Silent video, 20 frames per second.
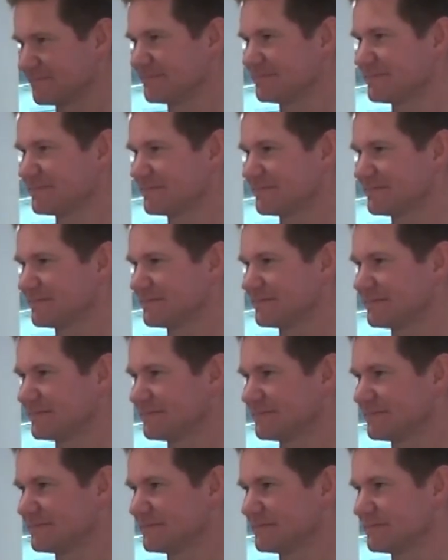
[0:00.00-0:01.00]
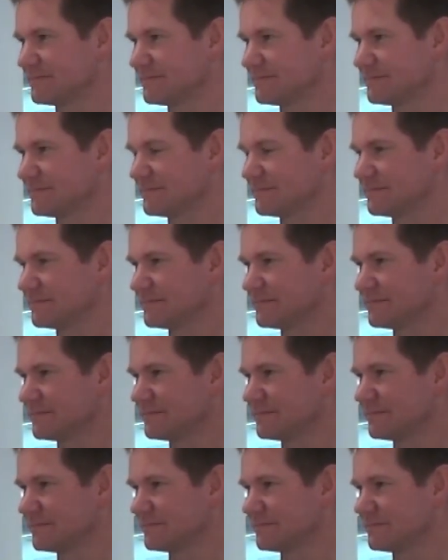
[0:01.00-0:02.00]

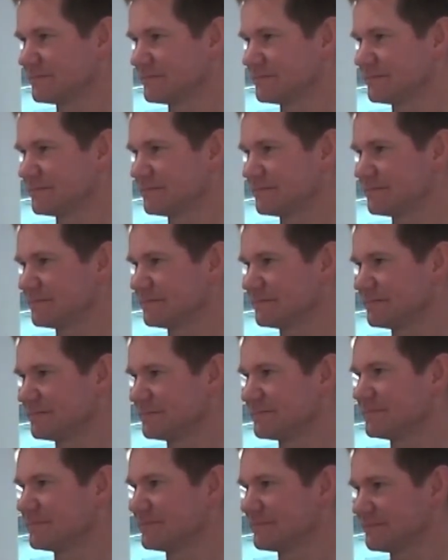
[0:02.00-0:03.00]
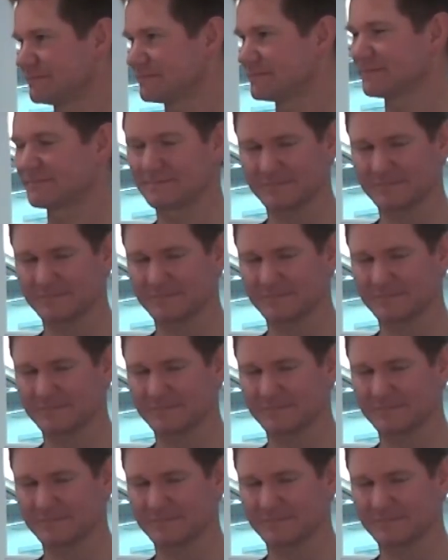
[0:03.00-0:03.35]
(silent)